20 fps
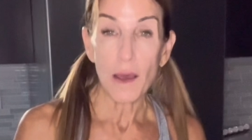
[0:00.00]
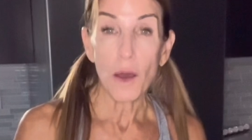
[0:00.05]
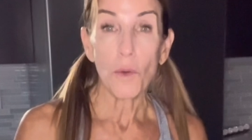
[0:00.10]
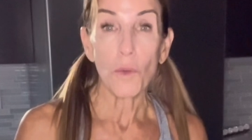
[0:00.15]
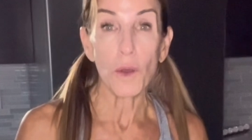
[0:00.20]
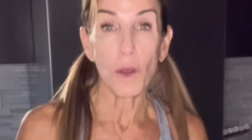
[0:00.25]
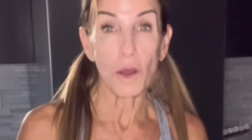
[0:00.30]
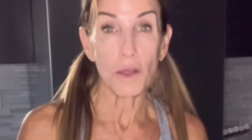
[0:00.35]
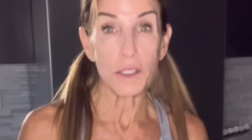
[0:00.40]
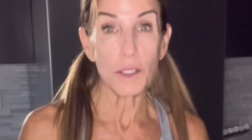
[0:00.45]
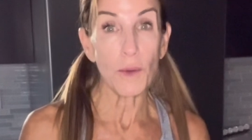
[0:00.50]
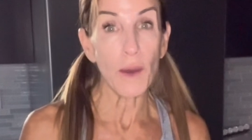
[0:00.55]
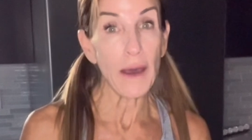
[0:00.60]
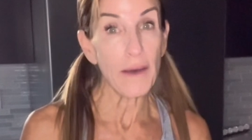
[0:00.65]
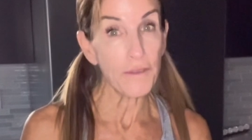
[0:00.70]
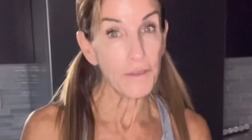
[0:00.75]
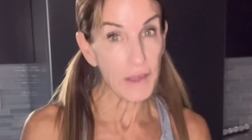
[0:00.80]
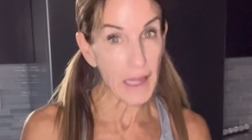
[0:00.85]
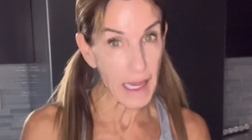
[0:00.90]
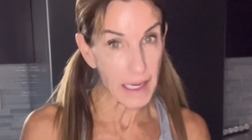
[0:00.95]
We also
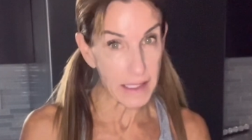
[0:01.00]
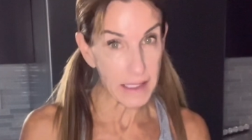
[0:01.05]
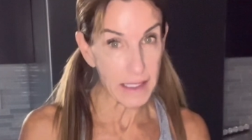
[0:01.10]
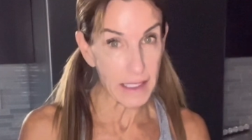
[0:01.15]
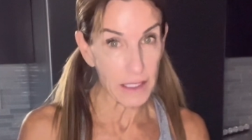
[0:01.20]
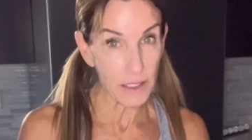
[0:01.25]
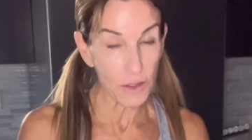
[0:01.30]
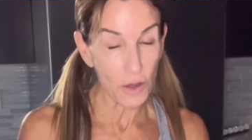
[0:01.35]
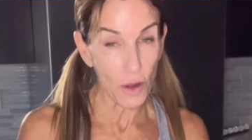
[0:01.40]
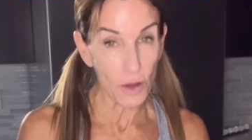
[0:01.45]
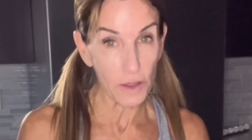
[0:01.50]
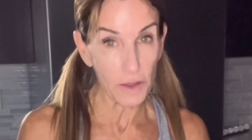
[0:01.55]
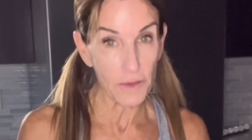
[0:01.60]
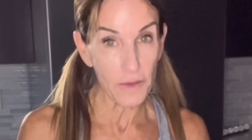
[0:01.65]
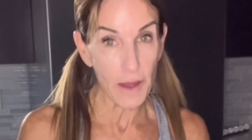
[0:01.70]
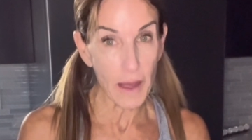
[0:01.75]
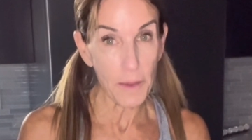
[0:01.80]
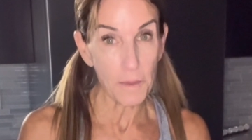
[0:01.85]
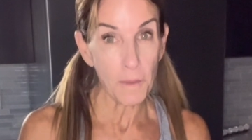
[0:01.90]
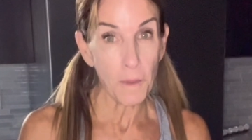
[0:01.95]
have flaxseed in all of
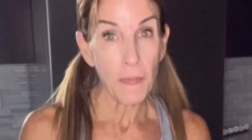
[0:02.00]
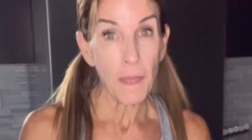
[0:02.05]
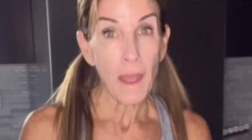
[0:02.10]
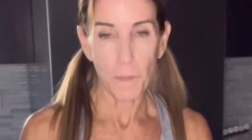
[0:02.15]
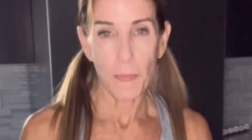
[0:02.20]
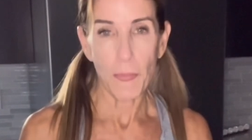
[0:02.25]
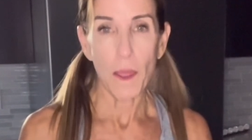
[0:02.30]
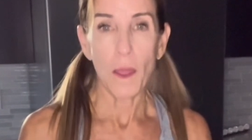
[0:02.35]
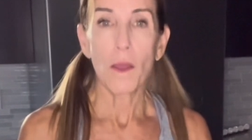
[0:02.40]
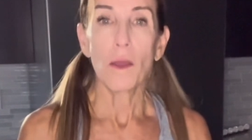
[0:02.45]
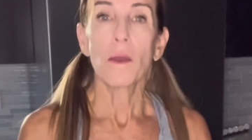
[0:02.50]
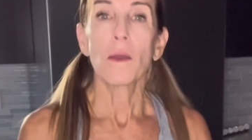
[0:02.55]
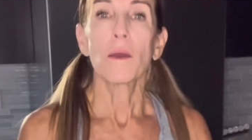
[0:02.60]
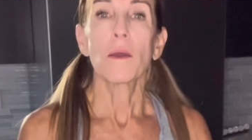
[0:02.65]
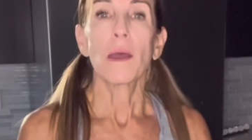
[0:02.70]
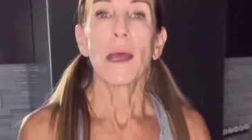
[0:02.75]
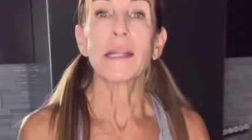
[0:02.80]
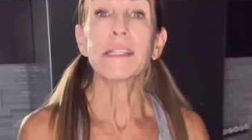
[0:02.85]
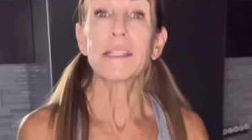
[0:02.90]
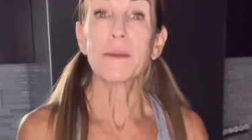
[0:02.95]
them.
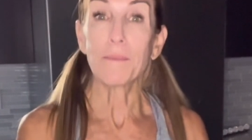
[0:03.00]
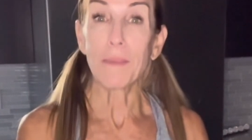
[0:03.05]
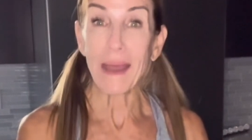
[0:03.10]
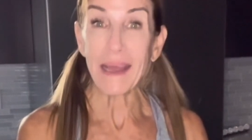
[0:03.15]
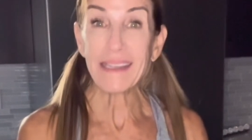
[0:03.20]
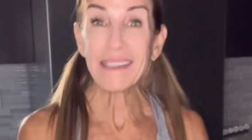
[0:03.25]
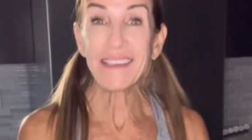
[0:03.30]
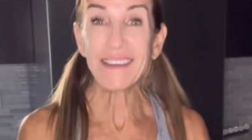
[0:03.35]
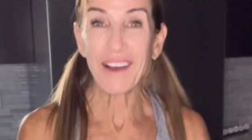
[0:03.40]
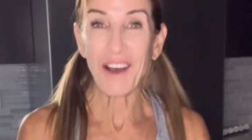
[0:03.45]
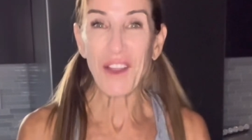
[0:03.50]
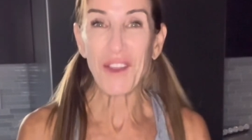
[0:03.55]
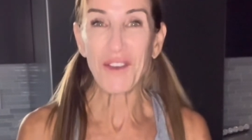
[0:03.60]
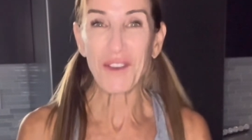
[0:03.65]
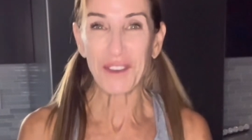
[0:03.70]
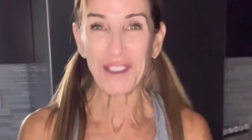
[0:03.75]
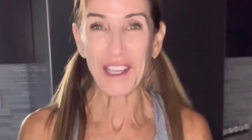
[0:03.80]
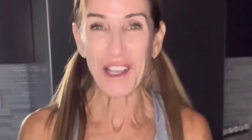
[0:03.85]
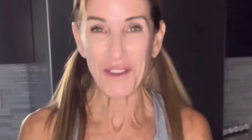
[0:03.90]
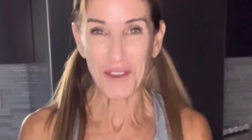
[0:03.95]
And depending on the
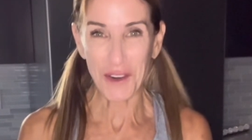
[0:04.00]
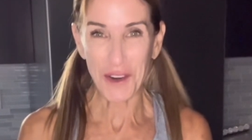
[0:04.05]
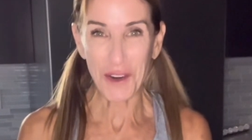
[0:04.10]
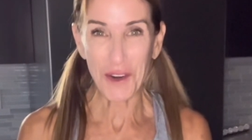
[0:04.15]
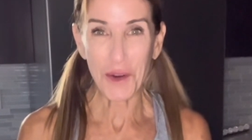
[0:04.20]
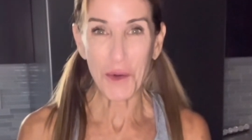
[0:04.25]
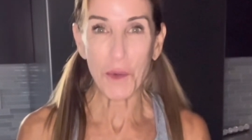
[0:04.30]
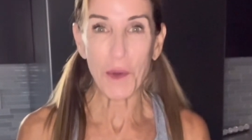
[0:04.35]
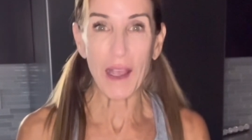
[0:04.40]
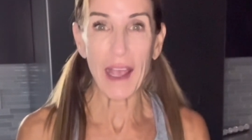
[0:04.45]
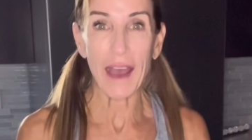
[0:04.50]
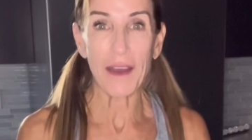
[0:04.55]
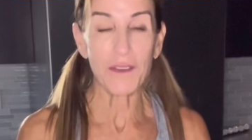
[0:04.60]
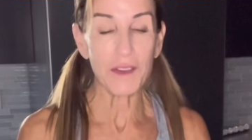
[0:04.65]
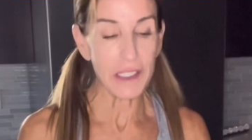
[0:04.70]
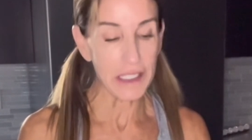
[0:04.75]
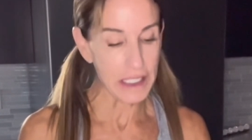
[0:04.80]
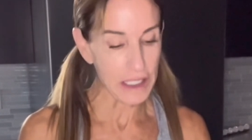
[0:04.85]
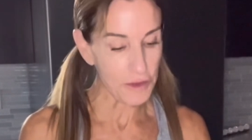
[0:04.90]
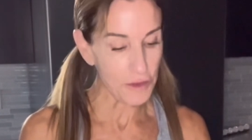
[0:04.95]
flavor, we
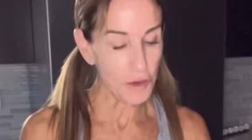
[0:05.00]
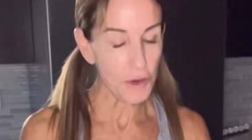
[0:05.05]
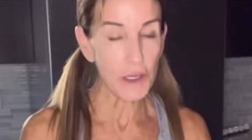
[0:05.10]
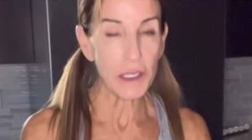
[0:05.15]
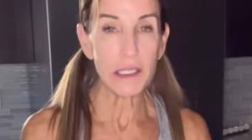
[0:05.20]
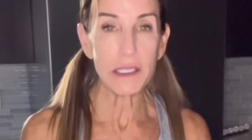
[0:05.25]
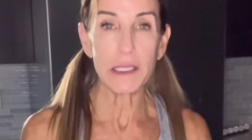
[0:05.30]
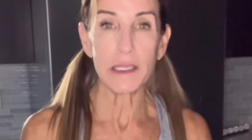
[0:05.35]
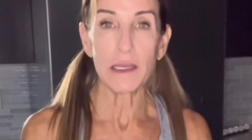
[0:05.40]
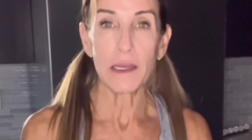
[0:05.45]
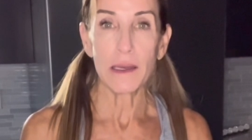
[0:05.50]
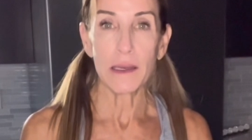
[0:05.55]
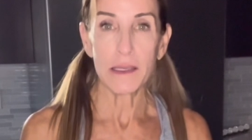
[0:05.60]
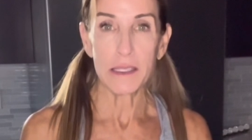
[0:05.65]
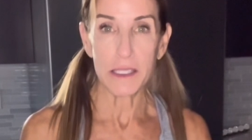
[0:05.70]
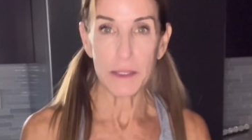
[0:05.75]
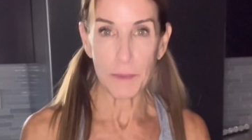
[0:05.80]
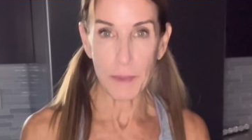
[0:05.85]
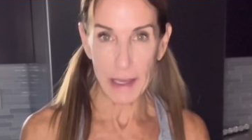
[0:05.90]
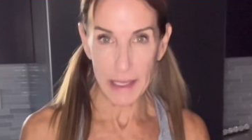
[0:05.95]
have different
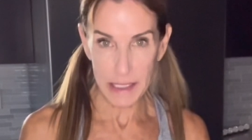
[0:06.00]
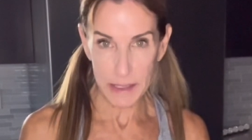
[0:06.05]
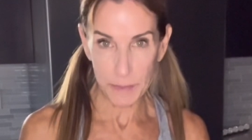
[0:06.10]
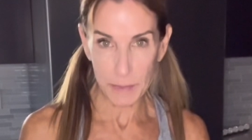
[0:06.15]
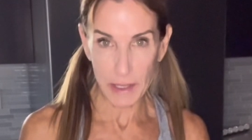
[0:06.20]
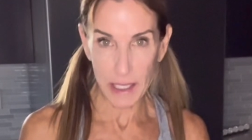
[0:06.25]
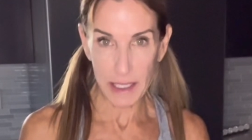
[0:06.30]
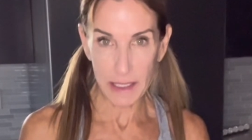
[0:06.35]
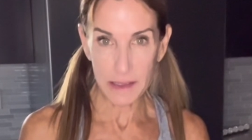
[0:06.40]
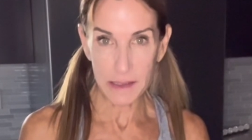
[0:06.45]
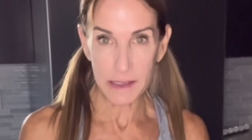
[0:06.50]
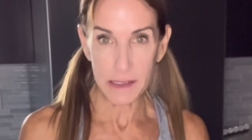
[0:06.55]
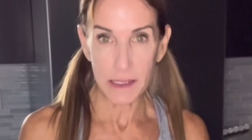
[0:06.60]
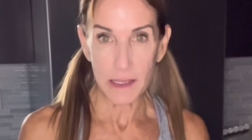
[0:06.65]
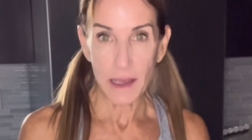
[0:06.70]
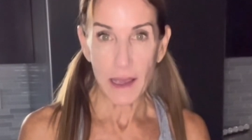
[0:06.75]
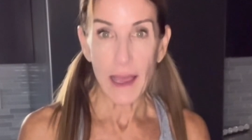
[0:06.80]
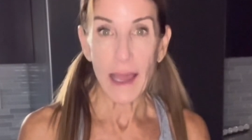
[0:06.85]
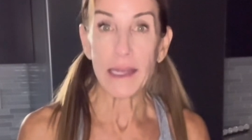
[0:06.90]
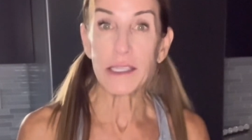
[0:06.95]
spice blends
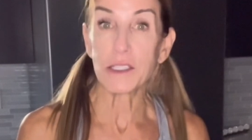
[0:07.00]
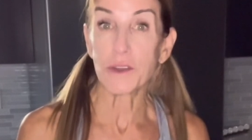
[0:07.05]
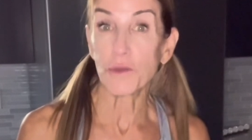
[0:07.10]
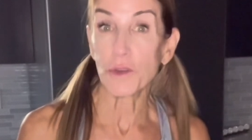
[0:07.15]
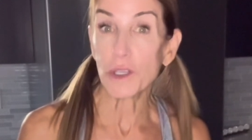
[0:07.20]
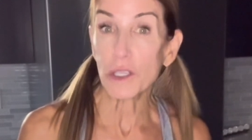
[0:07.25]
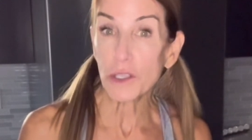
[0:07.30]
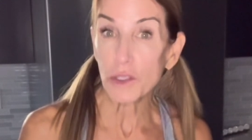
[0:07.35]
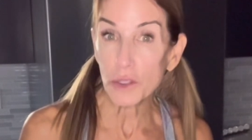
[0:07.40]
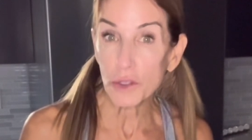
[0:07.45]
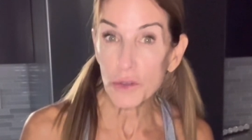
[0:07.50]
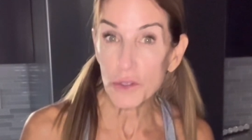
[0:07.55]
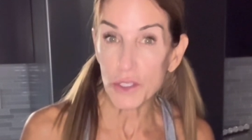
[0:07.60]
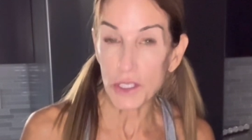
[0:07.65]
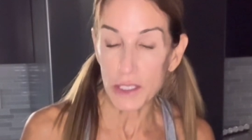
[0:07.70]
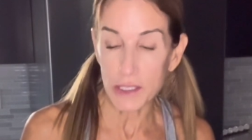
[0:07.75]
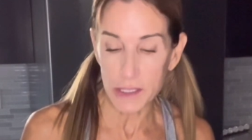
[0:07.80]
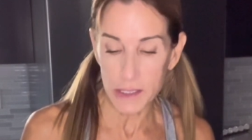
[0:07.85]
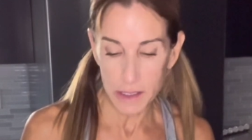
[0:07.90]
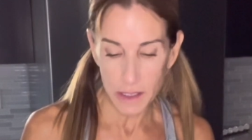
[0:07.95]
and different
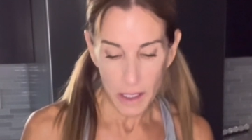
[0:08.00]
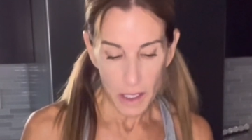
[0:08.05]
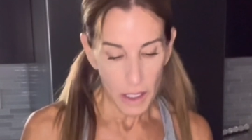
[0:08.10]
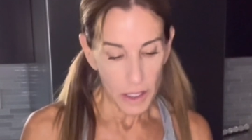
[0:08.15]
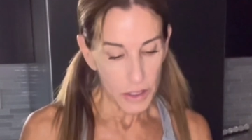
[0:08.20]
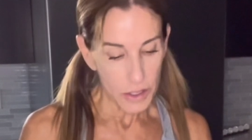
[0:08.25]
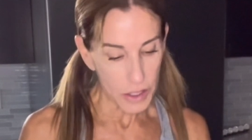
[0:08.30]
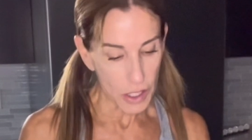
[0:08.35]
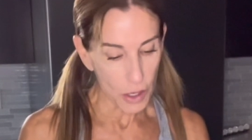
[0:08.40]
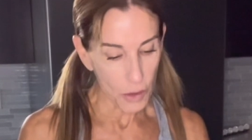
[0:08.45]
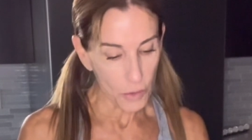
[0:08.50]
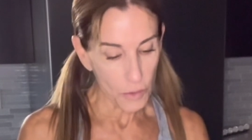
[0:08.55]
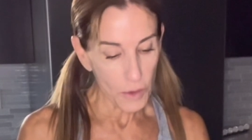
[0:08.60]
inclusions. So,